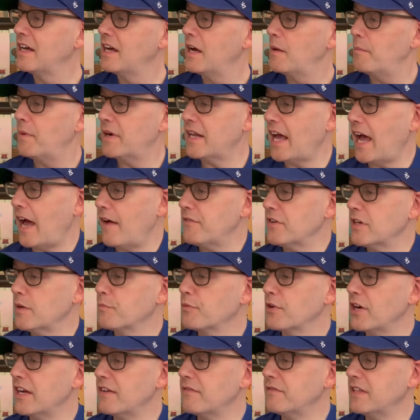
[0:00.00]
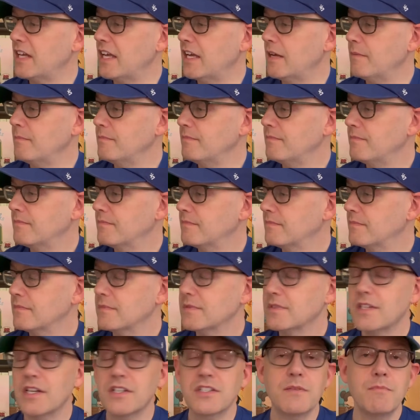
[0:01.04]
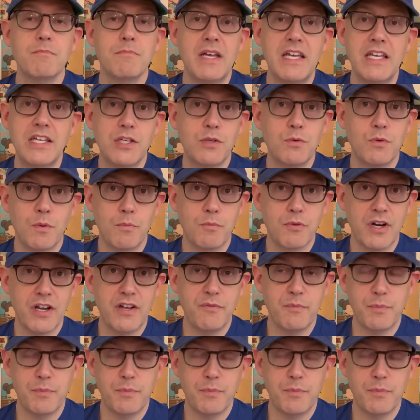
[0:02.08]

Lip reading: But having a brave name doesn't make you a brave